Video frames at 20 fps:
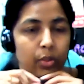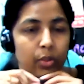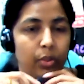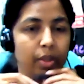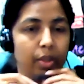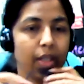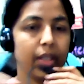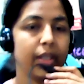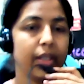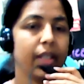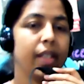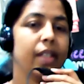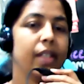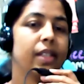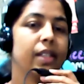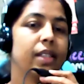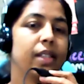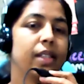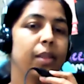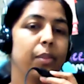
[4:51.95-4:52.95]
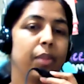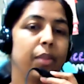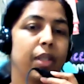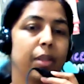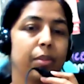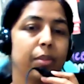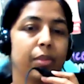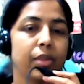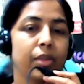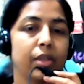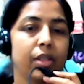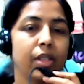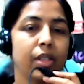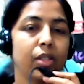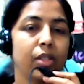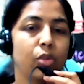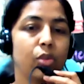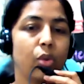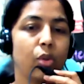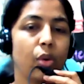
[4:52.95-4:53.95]
Okay, these symptoms
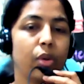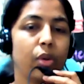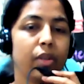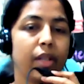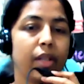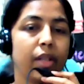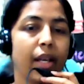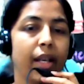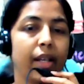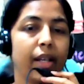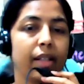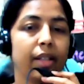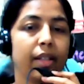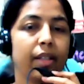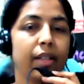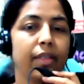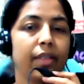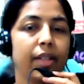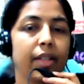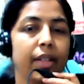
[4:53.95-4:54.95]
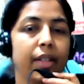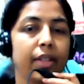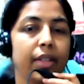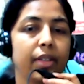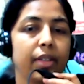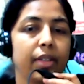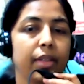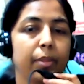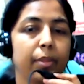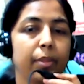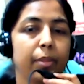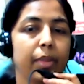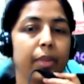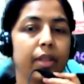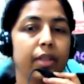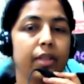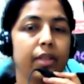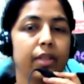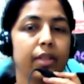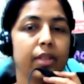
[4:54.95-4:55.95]
does not directly related
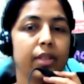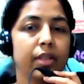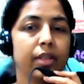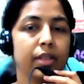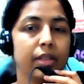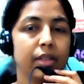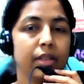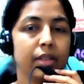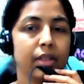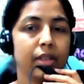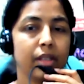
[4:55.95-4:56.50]
but turn